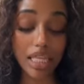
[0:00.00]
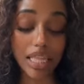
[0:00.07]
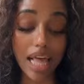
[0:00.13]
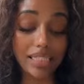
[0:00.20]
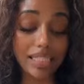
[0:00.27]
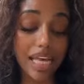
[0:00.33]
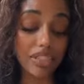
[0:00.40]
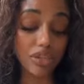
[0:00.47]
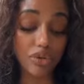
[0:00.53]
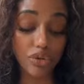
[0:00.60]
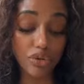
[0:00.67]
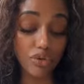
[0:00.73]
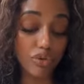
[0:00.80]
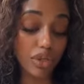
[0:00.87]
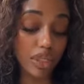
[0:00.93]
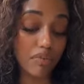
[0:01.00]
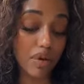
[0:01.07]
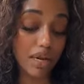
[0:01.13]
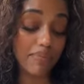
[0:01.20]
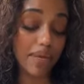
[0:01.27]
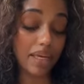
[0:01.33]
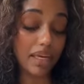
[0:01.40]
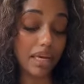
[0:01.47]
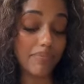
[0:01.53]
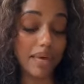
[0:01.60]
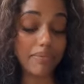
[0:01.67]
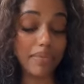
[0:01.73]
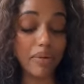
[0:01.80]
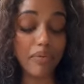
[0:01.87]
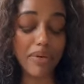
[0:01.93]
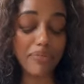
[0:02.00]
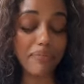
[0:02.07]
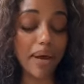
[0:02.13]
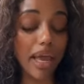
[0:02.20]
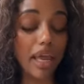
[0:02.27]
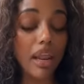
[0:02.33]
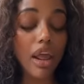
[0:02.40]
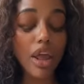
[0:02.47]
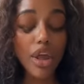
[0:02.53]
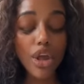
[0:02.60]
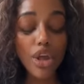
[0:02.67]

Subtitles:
unless that's who you really want to be in a commitment with. But